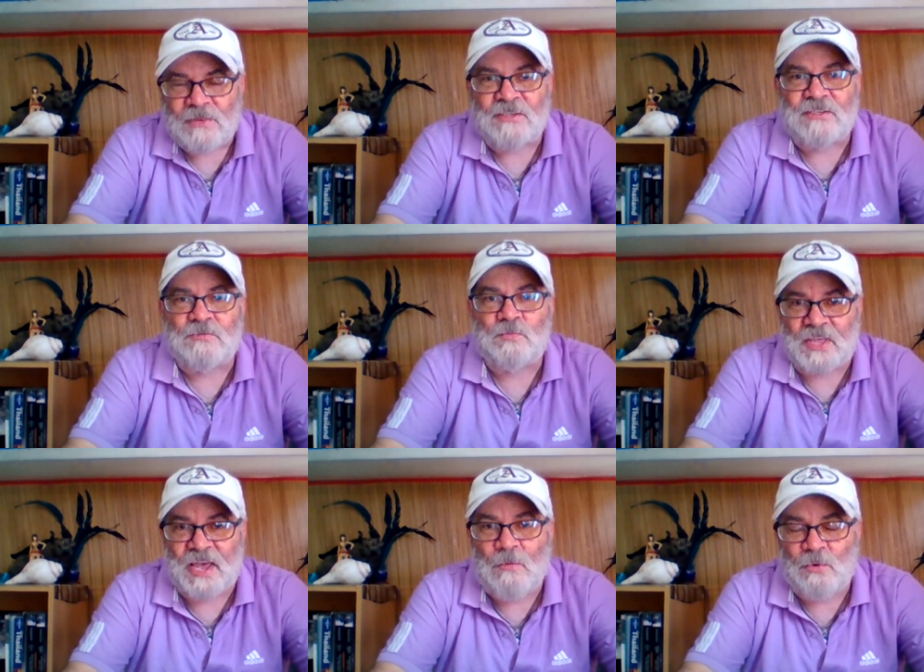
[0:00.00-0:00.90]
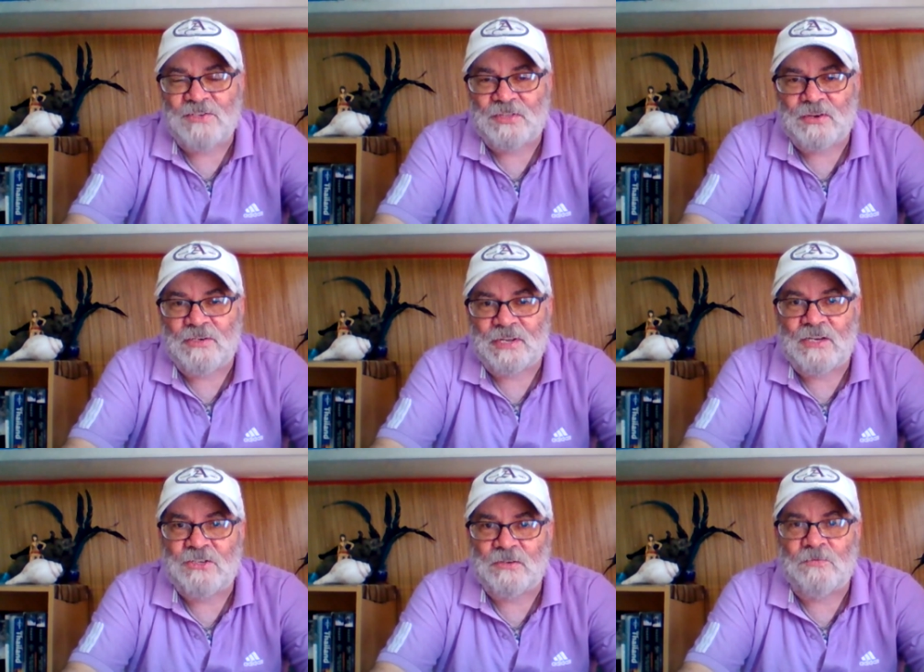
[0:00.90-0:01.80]
this is that was their
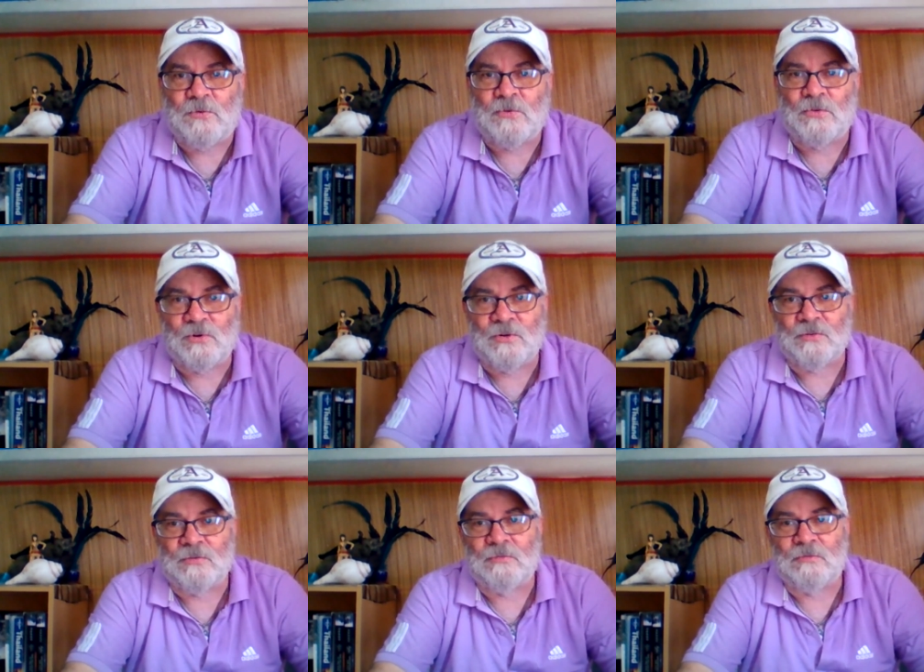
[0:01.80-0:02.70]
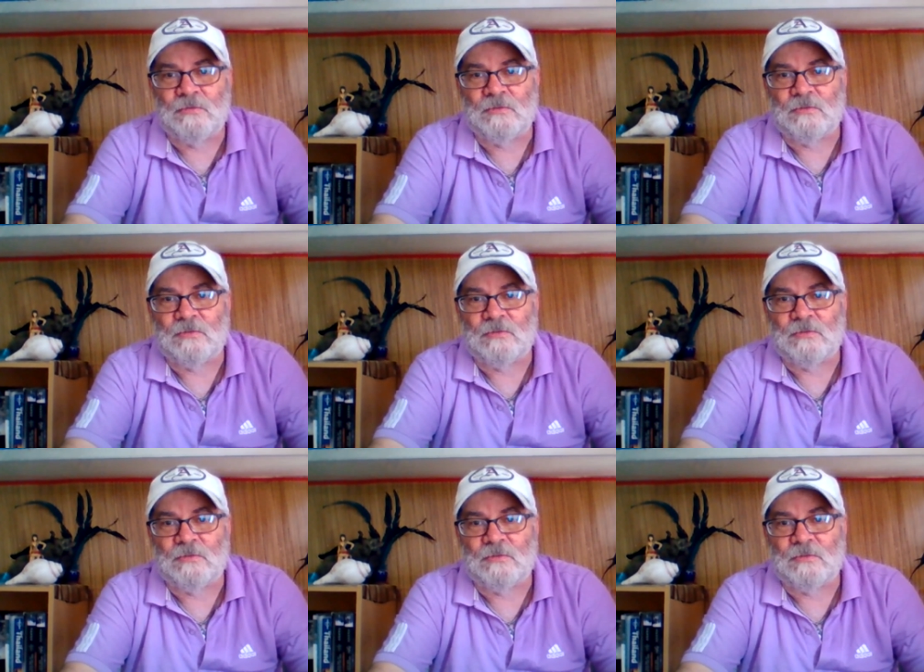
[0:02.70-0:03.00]
intention for the world,